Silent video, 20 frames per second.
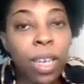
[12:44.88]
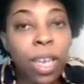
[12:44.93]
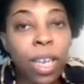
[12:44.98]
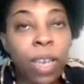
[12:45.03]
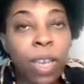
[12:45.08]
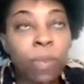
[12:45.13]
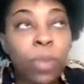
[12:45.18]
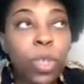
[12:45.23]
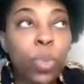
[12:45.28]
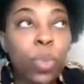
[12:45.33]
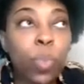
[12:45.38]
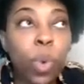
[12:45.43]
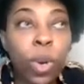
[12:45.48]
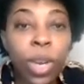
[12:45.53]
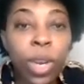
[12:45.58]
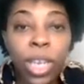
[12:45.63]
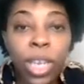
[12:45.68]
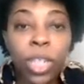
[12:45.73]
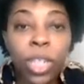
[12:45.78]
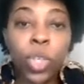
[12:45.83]
it was
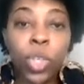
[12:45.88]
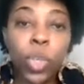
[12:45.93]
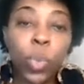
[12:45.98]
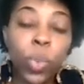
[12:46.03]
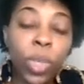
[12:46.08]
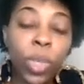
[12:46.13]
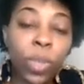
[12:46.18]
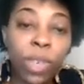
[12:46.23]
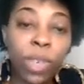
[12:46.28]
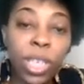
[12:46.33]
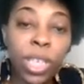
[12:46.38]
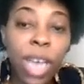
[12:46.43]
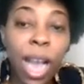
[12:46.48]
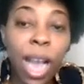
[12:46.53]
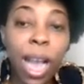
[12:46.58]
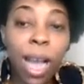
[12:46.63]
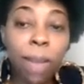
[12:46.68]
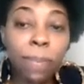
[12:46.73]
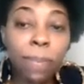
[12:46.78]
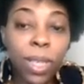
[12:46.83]
working 2 and 3
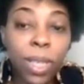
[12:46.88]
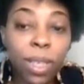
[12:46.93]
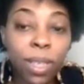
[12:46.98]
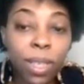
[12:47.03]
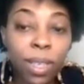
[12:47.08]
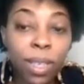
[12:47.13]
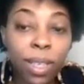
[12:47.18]
jobs.